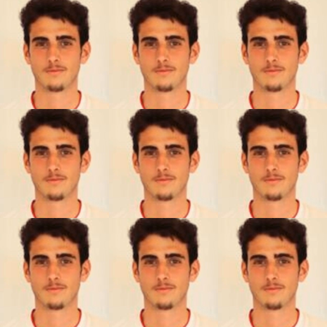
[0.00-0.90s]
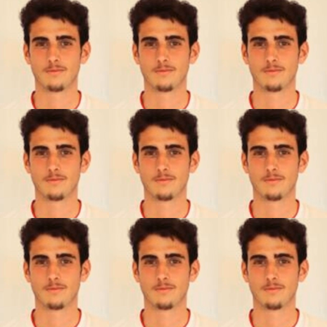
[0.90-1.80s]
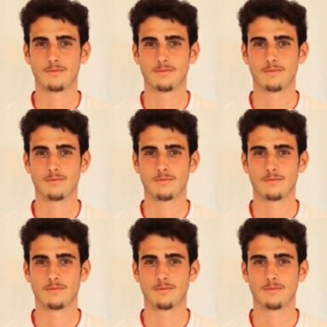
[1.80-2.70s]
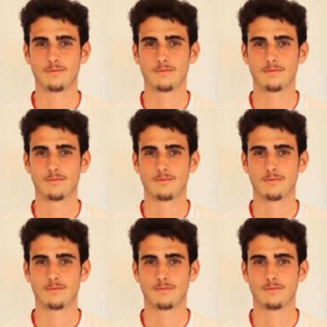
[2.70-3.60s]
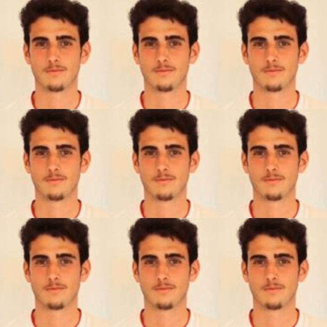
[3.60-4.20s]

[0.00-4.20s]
[no speech]